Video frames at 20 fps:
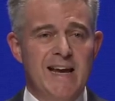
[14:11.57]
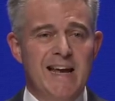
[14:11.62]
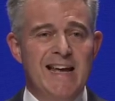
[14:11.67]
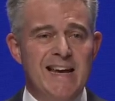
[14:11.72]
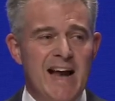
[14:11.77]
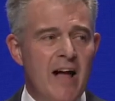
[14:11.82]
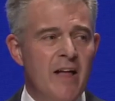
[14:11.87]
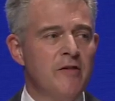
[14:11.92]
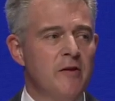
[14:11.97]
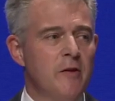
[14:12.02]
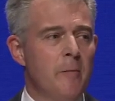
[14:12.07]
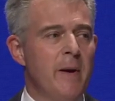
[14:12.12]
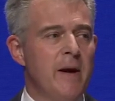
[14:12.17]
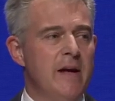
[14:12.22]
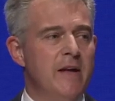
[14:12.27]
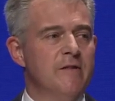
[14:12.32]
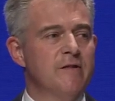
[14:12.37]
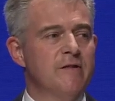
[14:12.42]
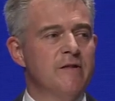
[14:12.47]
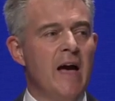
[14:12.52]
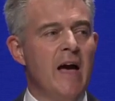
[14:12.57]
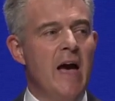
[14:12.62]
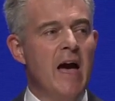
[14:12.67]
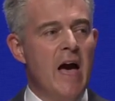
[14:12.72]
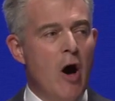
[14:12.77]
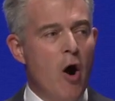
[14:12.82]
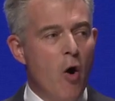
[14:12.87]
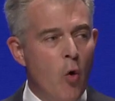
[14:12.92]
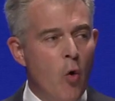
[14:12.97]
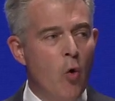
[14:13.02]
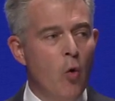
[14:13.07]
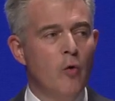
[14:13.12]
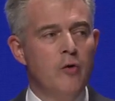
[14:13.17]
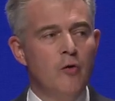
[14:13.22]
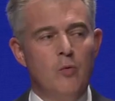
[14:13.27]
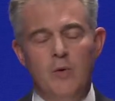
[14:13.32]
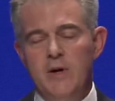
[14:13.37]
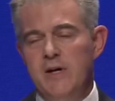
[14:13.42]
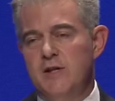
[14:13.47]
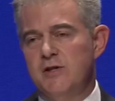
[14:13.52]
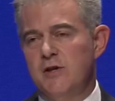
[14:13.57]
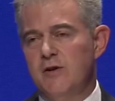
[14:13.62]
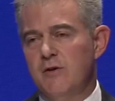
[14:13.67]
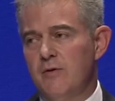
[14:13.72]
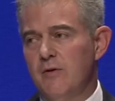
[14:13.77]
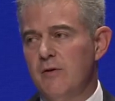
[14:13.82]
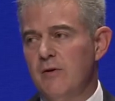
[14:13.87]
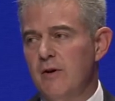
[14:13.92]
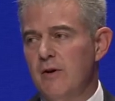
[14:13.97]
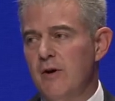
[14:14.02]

It underpins all that we do,